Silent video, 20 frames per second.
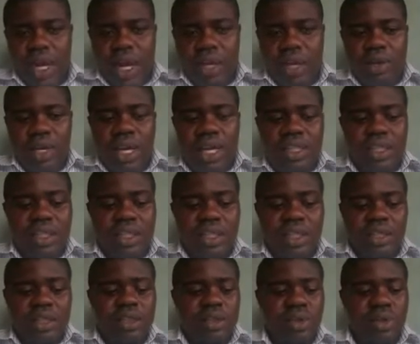Are you getting
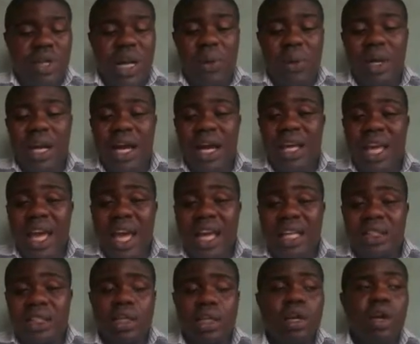it? So that we can
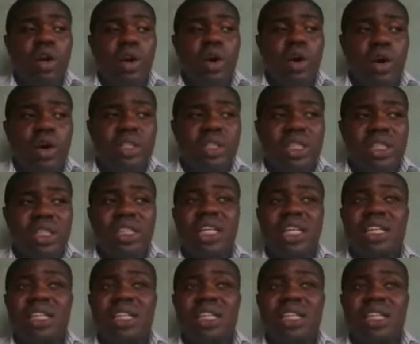get oxygen.